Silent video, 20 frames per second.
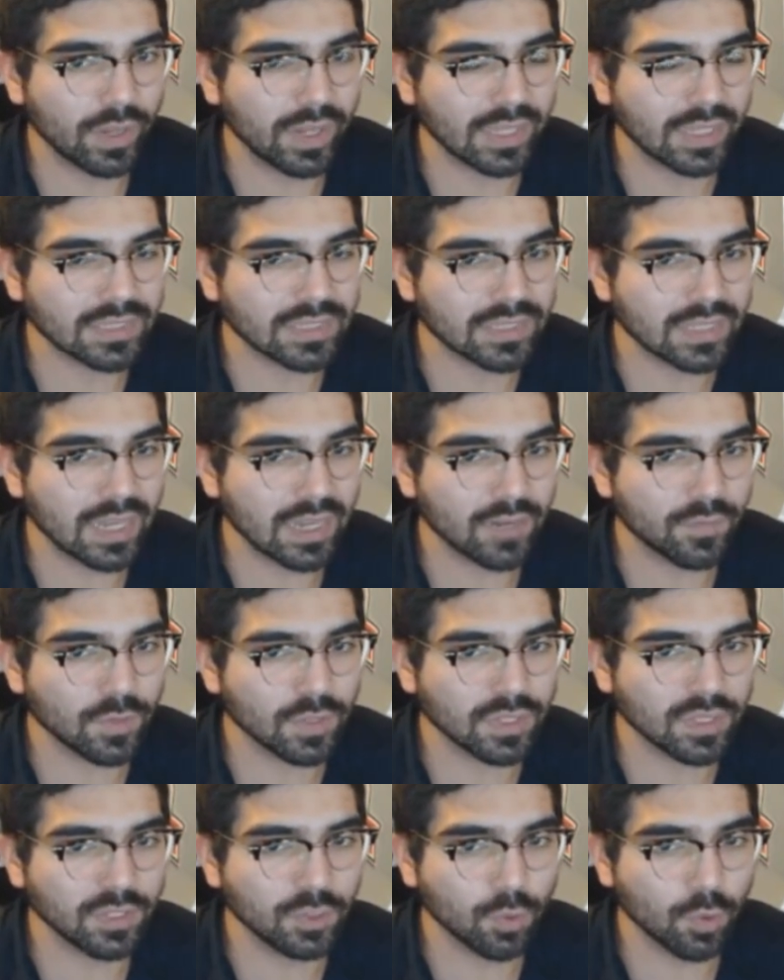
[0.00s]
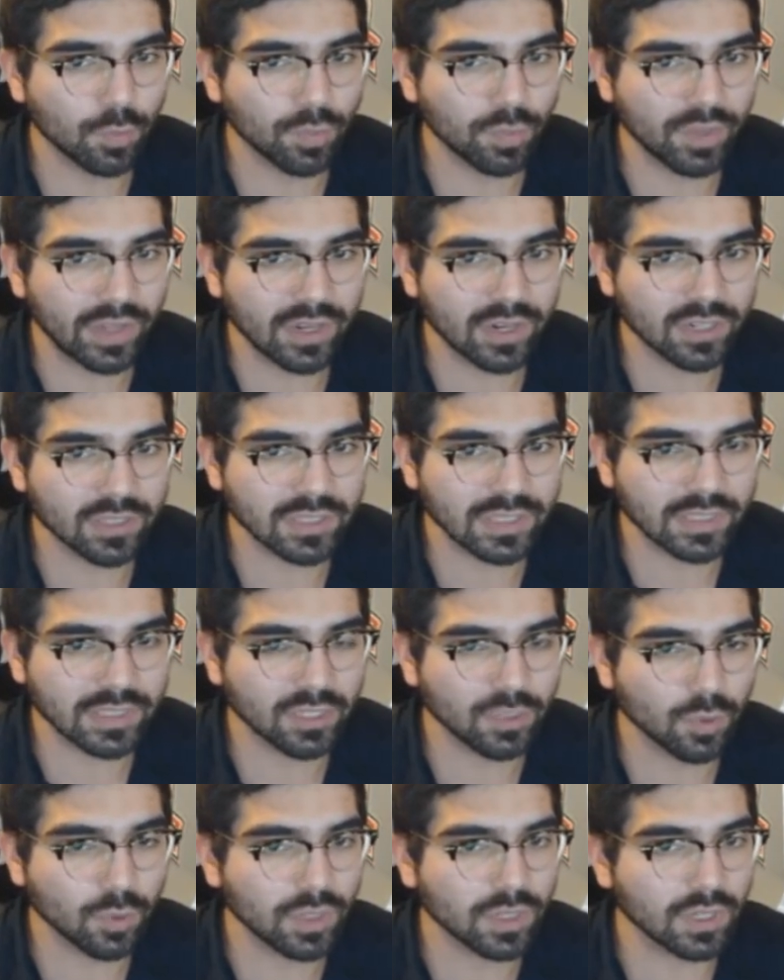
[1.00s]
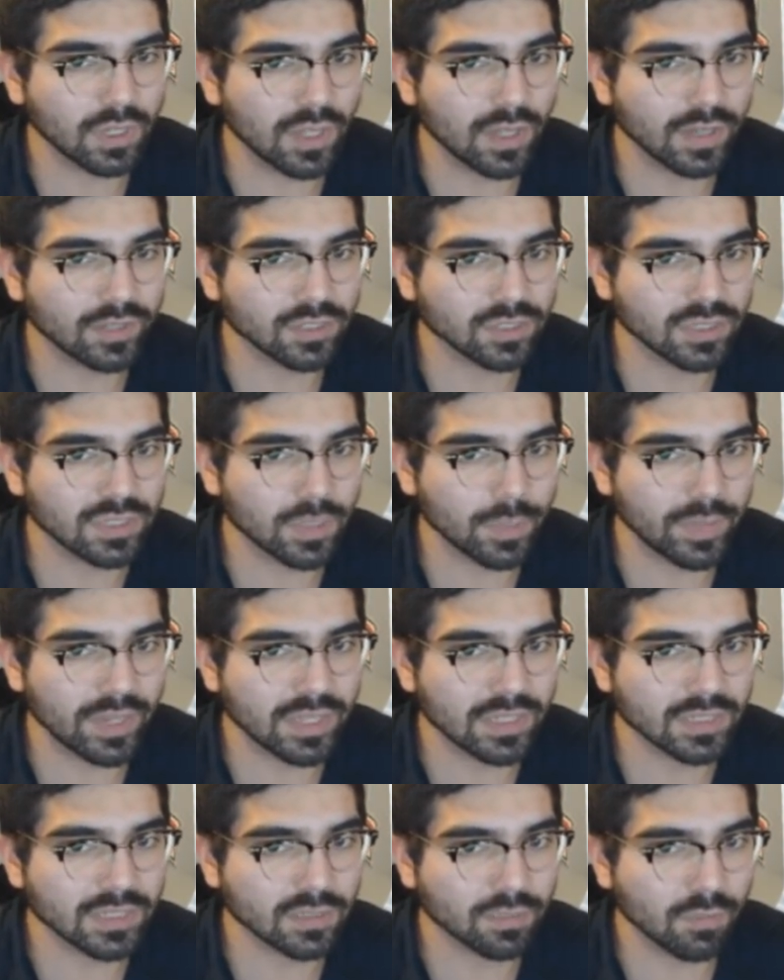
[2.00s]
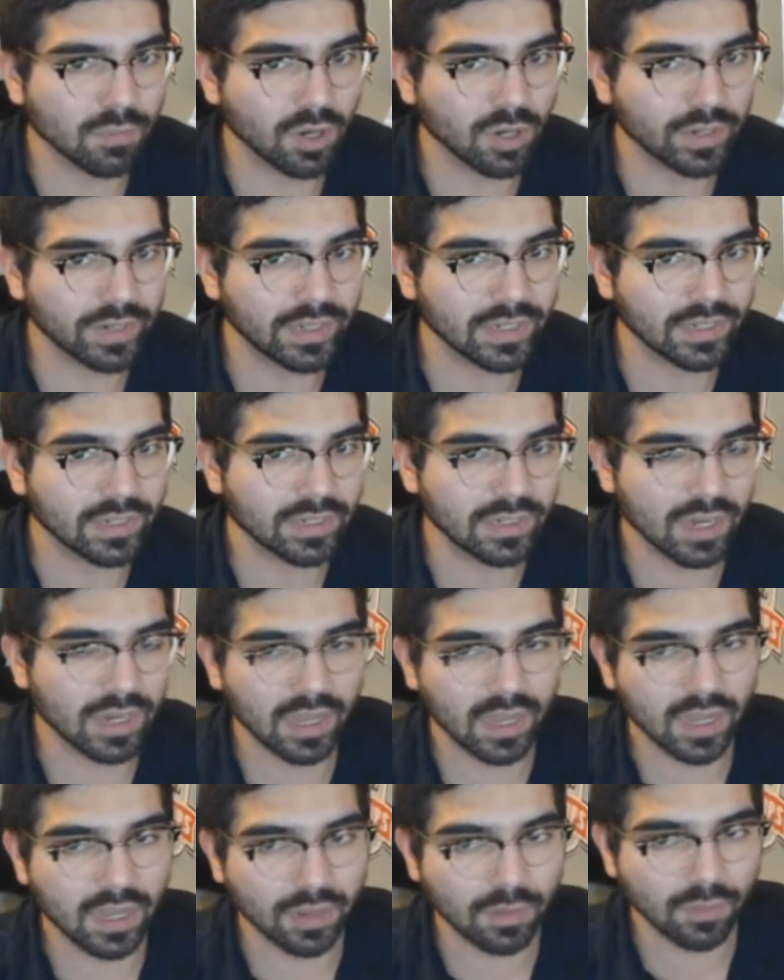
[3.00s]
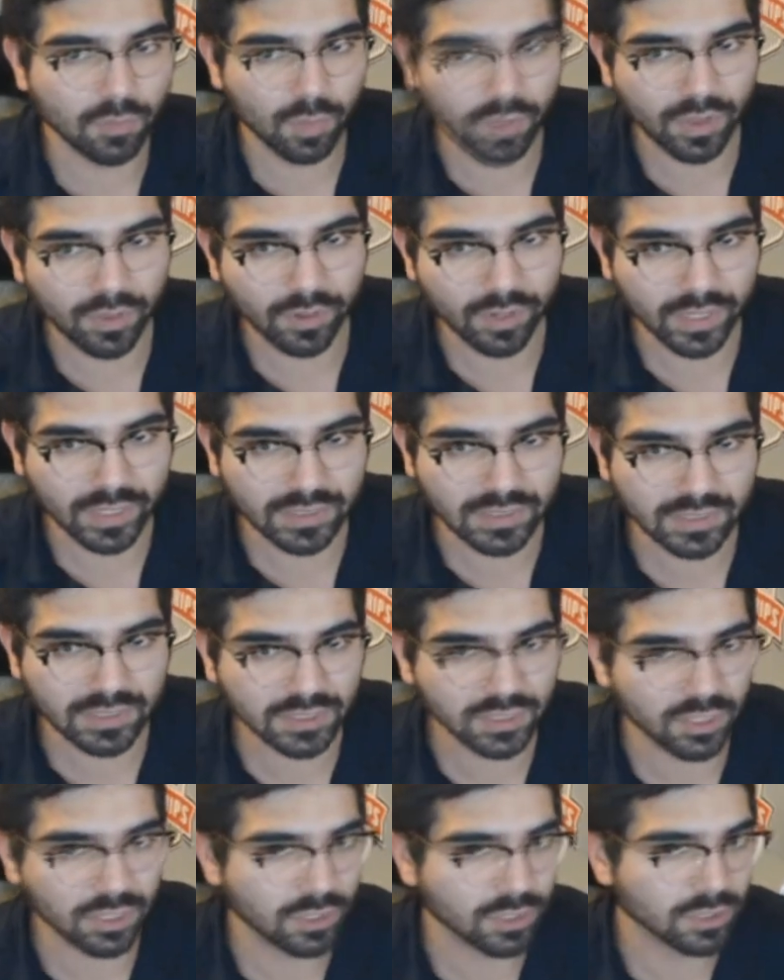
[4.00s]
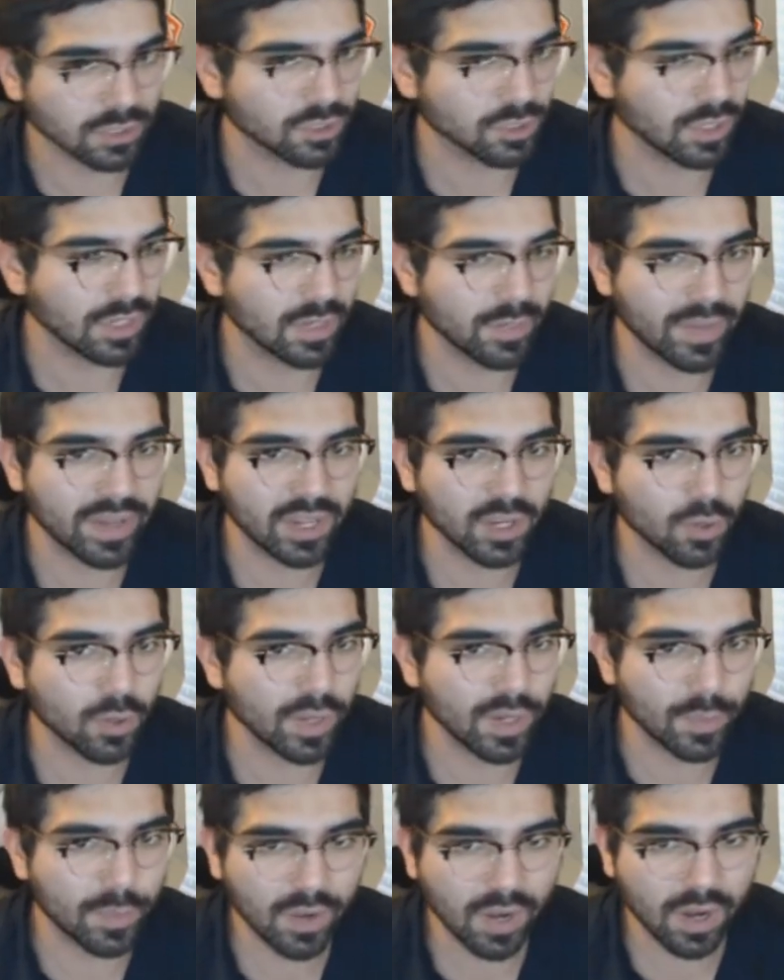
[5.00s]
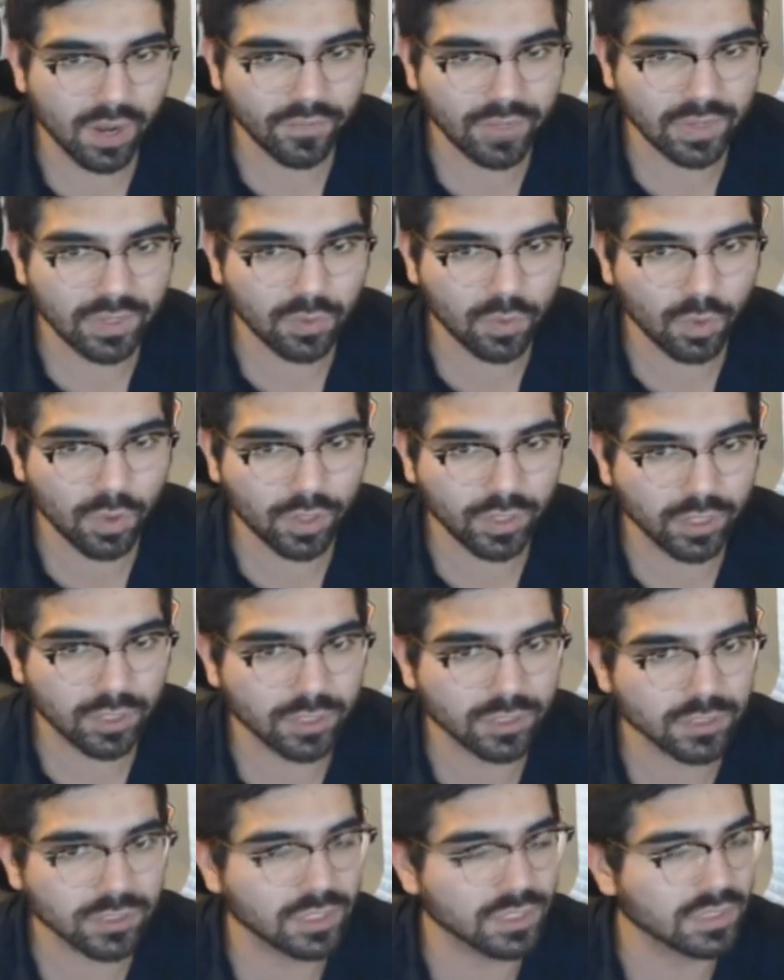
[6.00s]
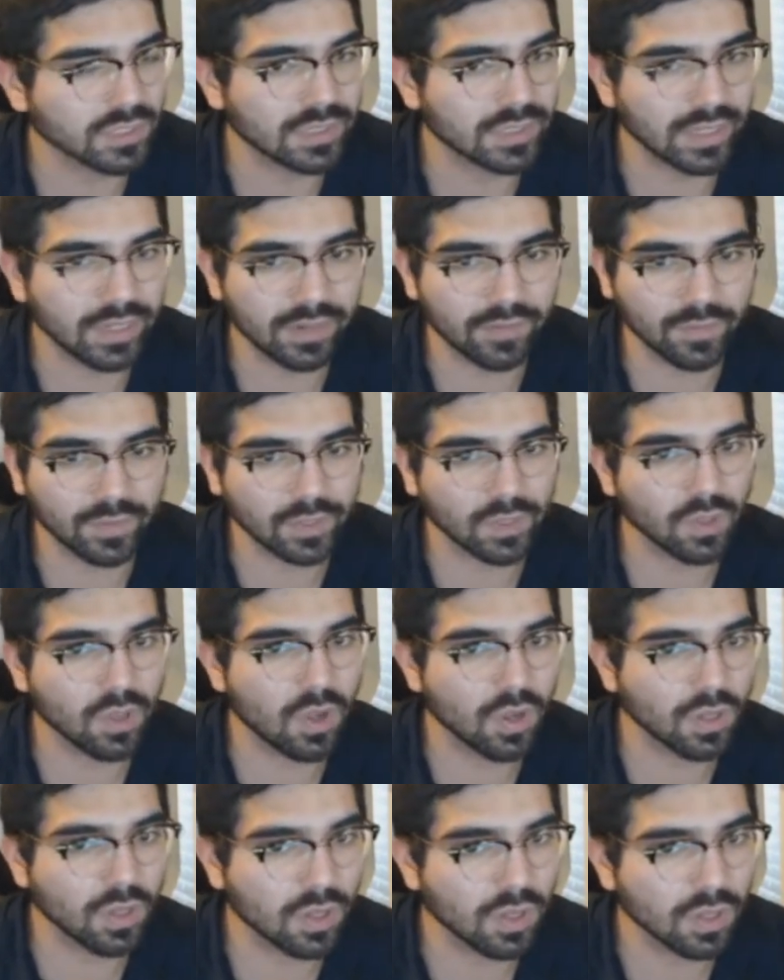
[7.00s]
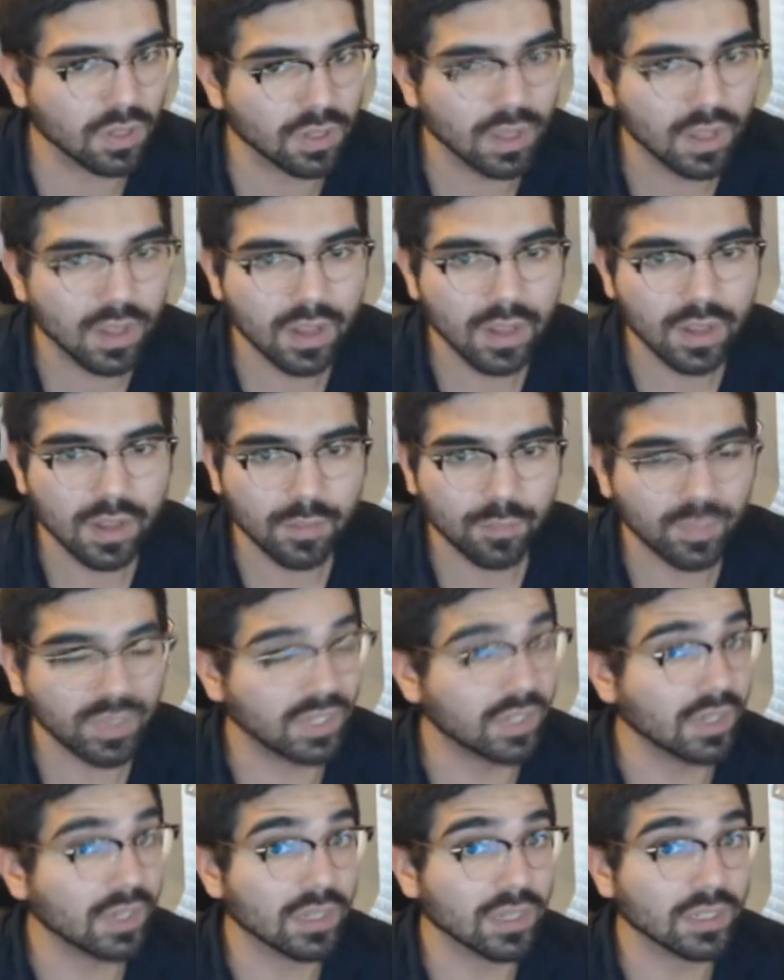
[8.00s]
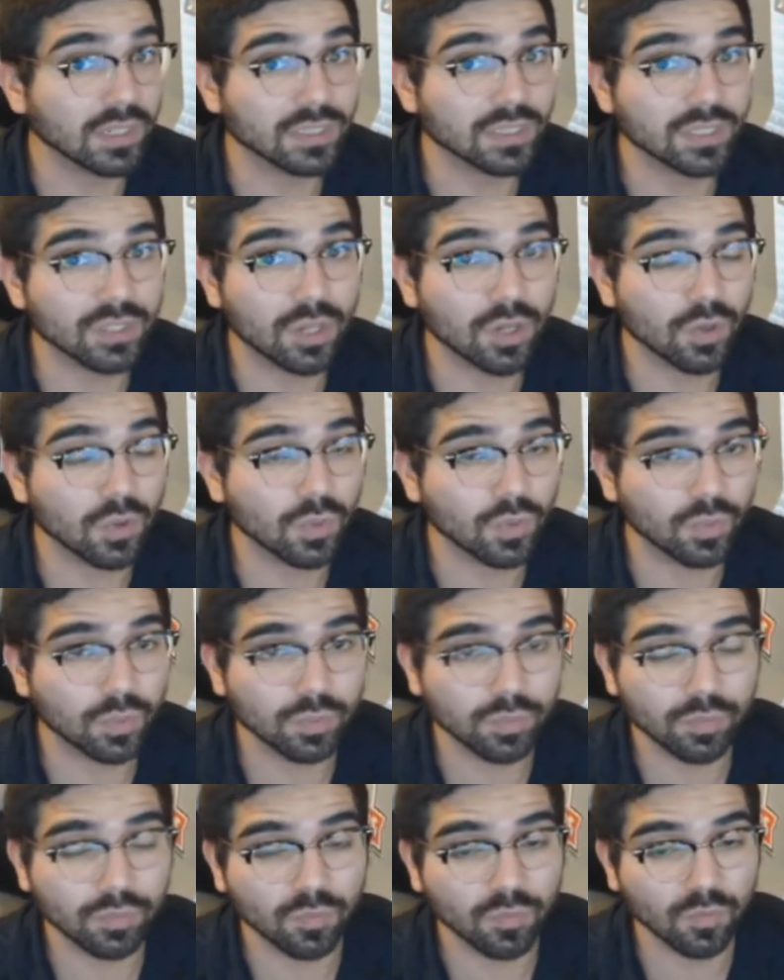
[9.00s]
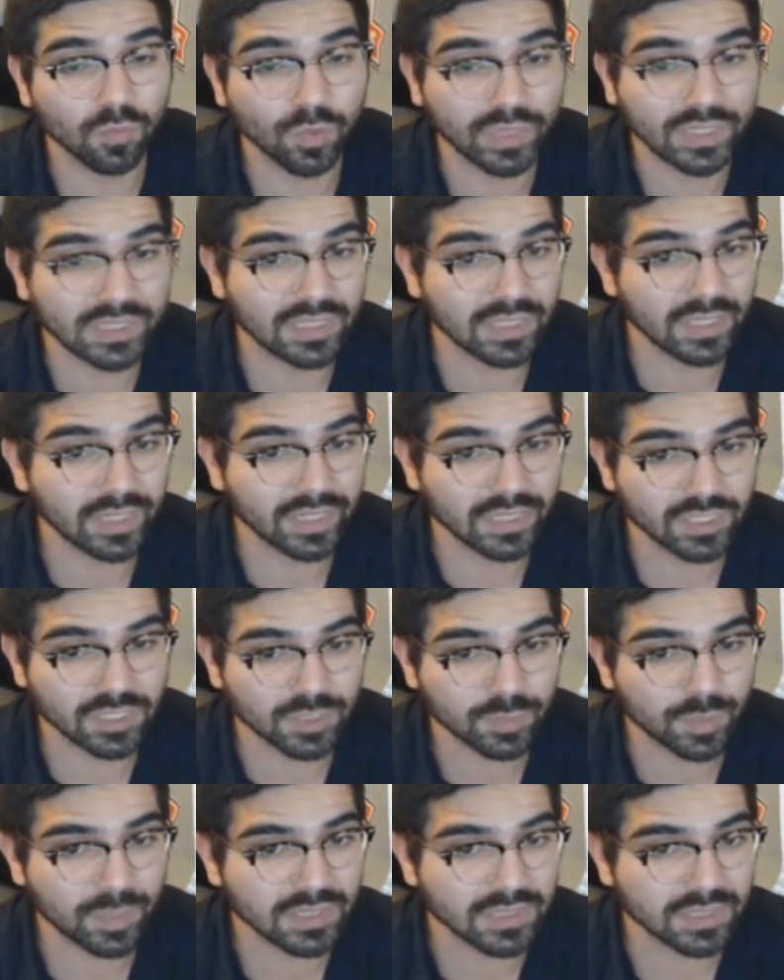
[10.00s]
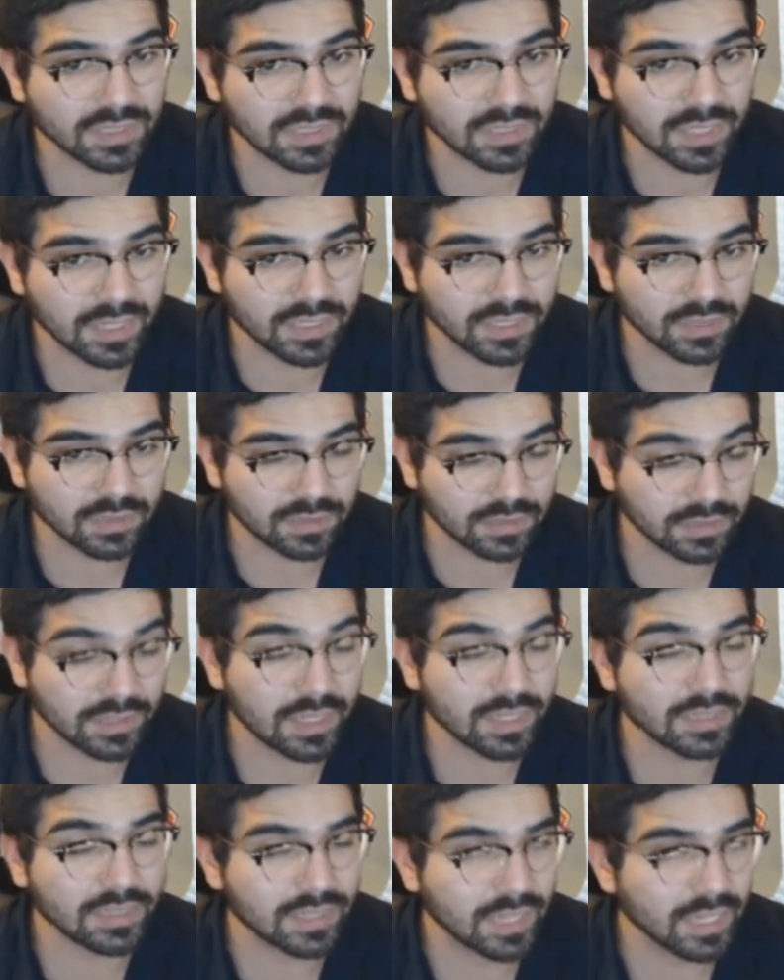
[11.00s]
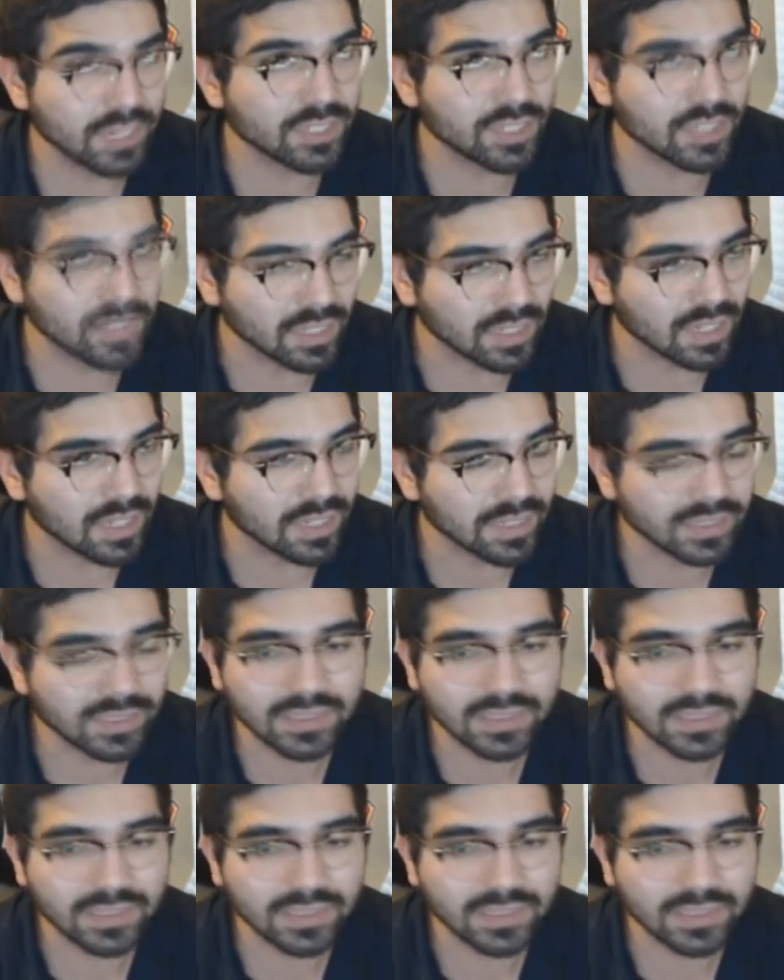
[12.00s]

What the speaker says: It's kind of for the newer players and the newer collectors coming into the market, whether it's you're trying to make a quick profit or you're just in it for the long haul because, you know, recently it's just been sensationalized.